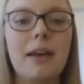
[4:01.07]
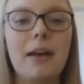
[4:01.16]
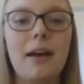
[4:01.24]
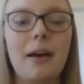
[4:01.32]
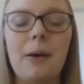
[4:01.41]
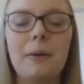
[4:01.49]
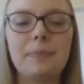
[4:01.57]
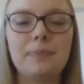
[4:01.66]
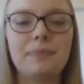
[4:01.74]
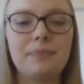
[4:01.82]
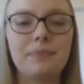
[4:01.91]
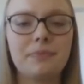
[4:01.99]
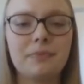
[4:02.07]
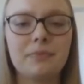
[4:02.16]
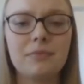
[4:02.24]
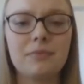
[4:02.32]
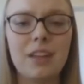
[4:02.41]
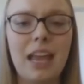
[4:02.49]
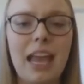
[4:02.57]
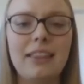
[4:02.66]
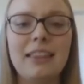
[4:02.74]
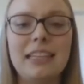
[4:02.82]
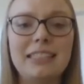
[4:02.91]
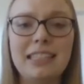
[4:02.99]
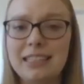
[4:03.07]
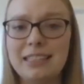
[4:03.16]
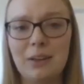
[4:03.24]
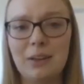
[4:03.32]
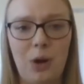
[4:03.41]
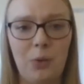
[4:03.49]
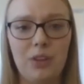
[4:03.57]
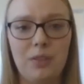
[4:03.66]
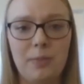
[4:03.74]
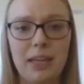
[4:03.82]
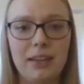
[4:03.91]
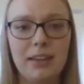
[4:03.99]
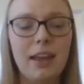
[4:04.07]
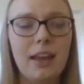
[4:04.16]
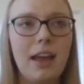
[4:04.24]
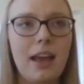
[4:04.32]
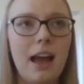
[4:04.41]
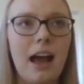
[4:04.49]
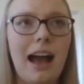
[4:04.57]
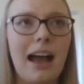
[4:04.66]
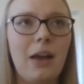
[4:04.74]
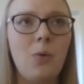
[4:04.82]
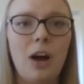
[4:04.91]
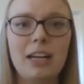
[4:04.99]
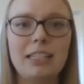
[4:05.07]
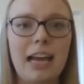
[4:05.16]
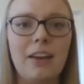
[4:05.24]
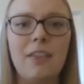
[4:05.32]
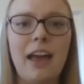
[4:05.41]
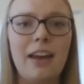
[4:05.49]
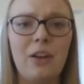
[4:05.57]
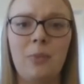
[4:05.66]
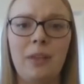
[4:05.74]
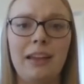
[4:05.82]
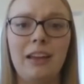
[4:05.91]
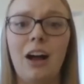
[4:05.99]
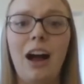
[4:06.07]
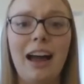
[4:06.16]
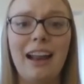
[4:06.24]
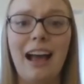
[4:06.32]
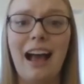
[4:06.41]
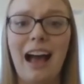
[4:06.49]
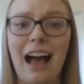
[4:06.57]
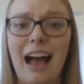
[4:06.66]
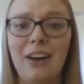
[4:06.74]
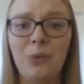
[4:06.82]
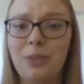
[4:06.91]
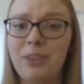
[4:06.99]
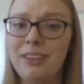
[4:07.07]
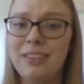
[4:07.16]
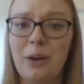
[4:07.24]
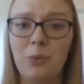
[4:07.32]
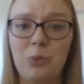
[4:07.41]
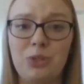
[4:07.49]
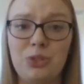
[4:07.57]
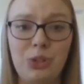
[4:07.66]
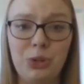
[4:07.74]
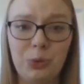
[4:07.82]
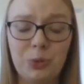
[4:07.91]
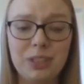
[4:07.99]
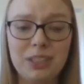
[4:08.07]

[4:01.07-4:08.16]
And that didn't sit well with me. I walked out of that and I'm like, God, I don't think that was you.